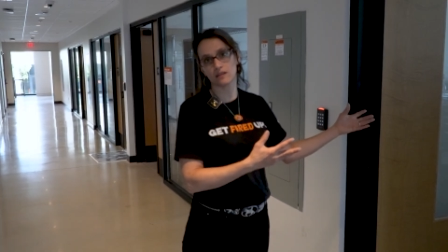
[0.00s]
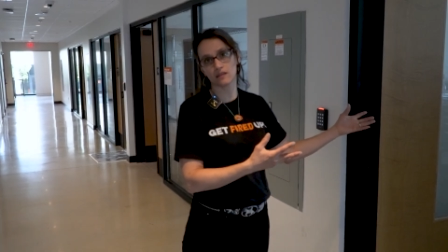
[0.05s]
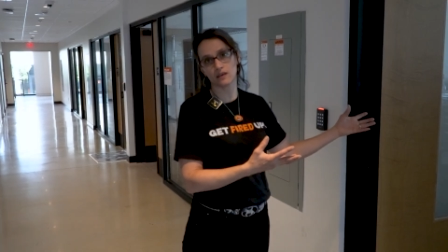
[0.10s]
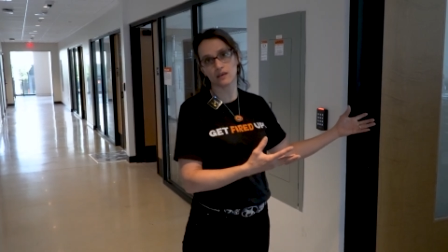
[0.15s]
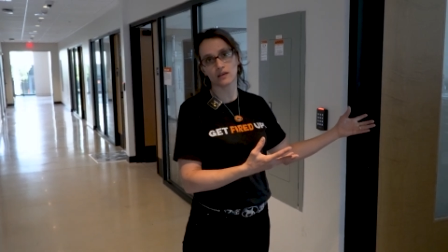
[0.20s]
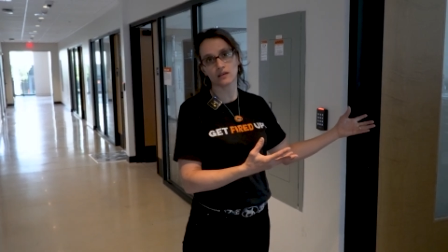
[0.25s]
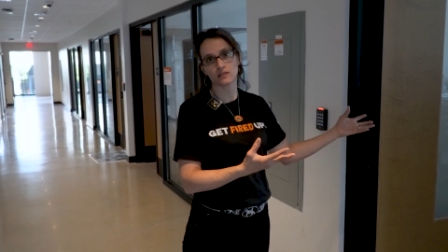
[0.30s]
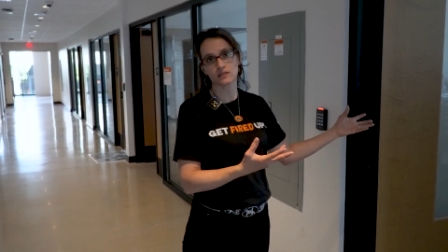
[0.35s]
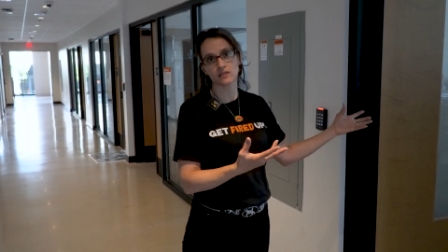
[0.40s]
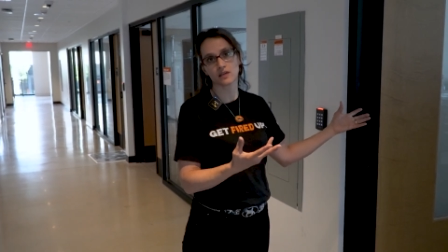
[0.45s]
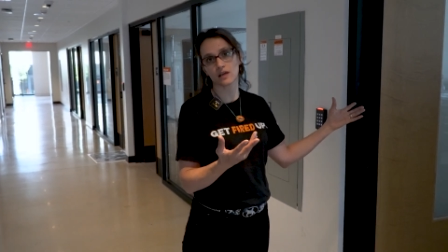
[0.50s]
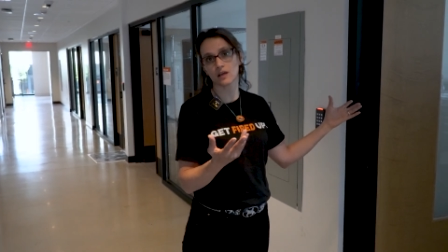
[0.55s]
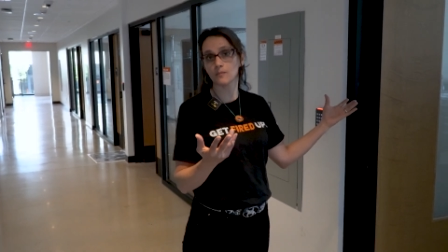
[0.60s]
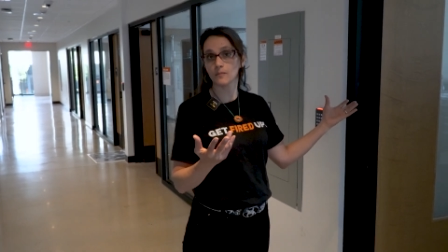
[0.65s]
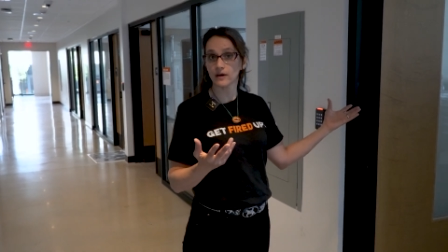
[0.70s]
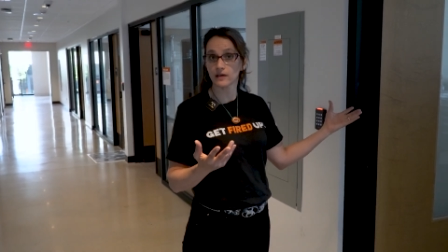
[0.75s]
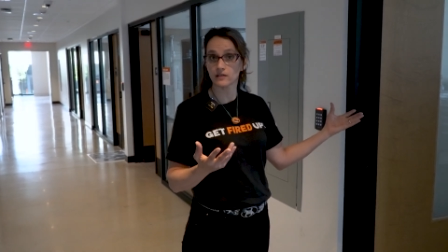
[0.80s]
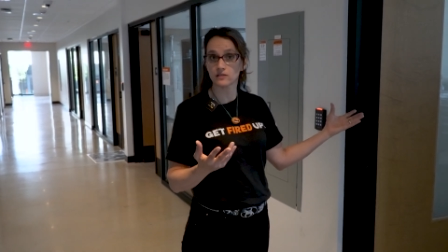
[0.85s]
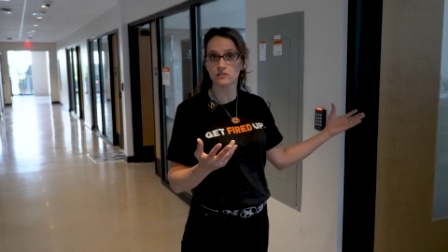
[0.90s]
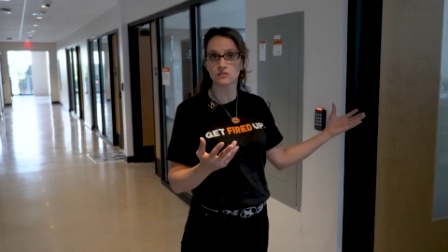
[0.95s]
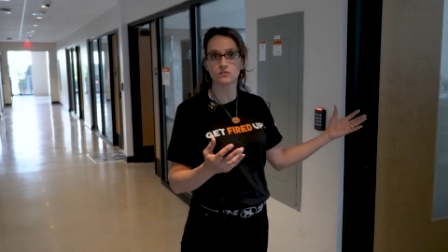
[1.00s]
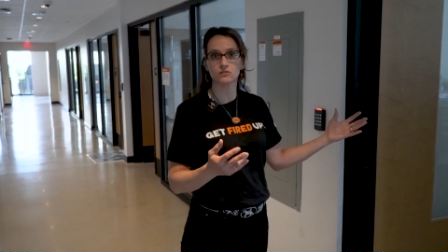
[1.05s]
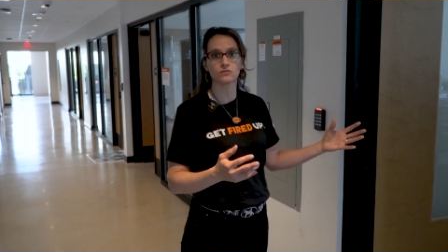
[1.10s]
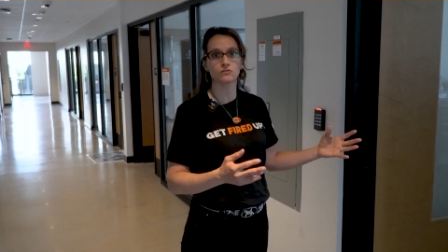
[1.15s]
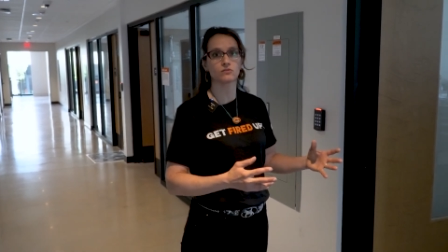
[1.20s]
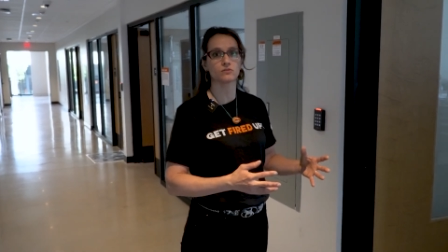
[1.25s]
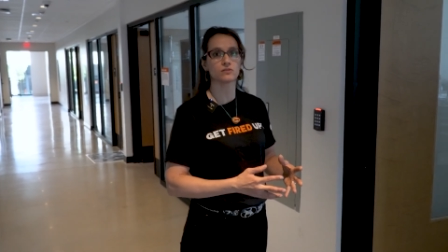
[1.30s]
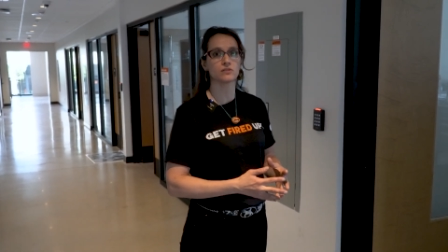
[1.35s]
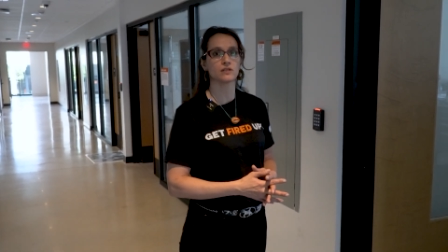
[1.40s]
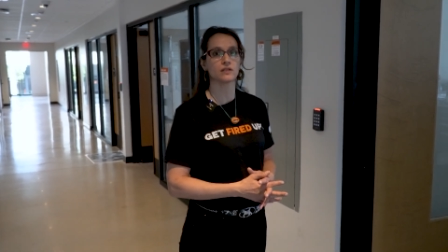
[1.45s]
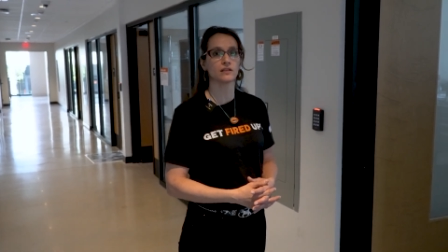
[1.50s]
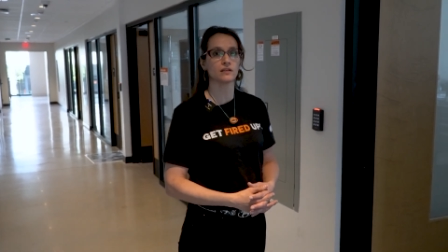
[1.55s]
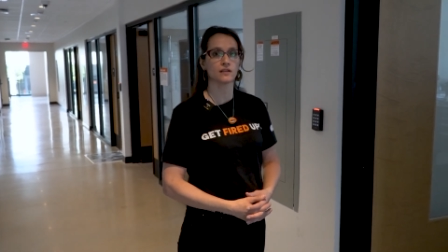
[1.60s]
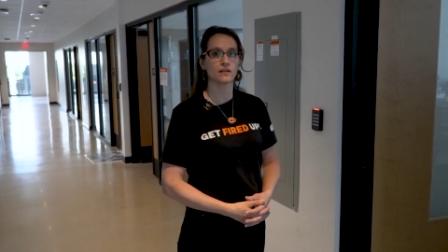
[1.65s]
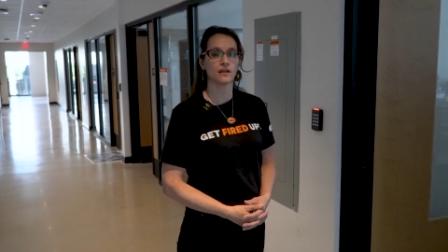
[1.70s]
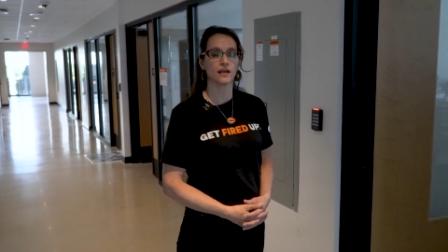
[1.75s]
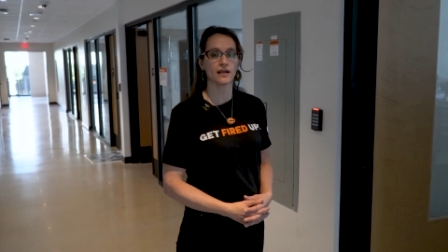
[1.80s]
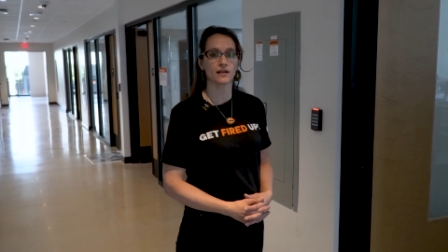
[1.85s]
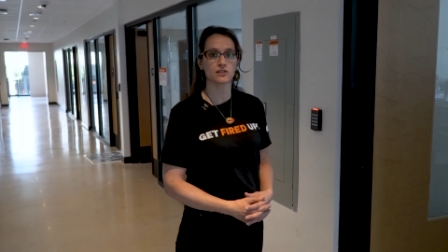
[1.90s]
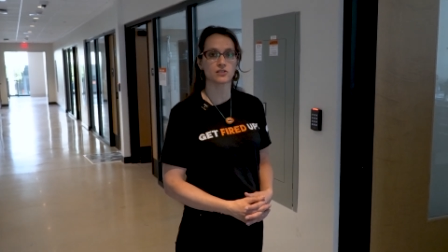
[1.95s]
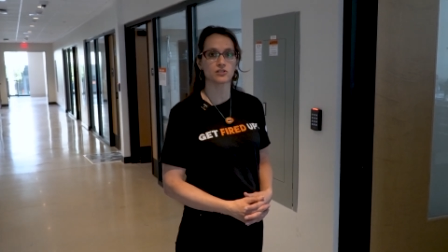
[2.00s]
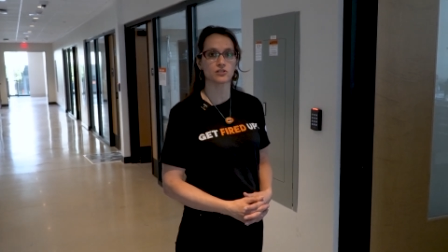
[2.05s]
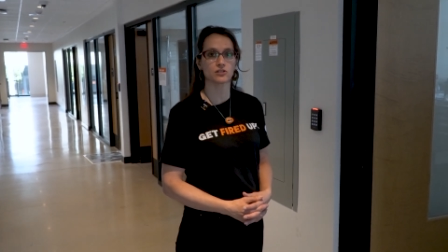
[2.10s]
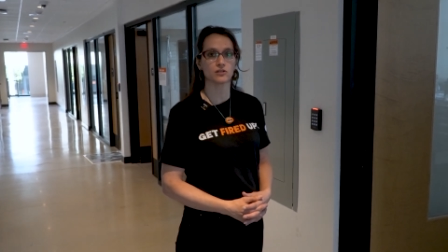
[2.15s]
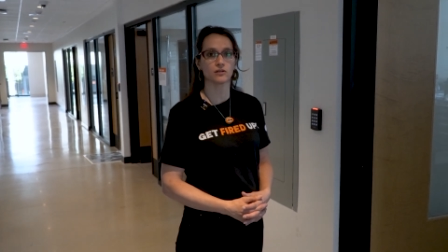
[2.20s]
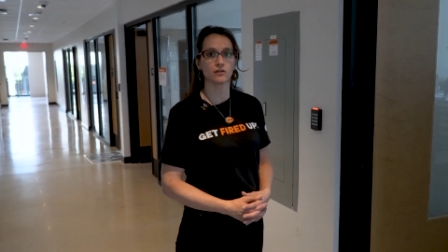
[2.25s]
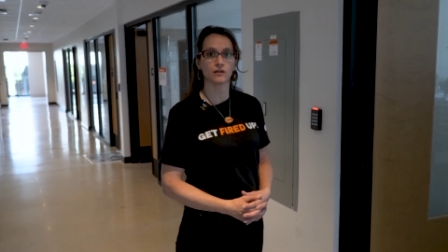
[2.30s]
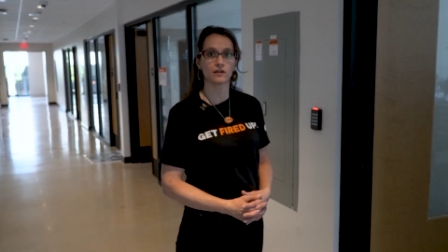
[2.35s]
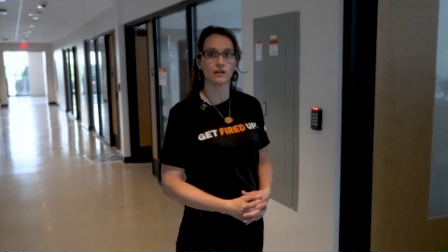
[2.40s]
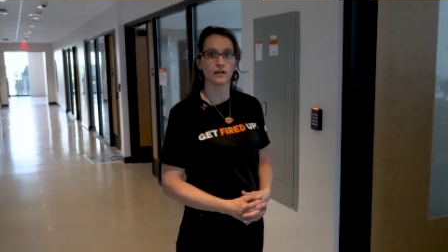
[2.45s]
things like pedestals and extra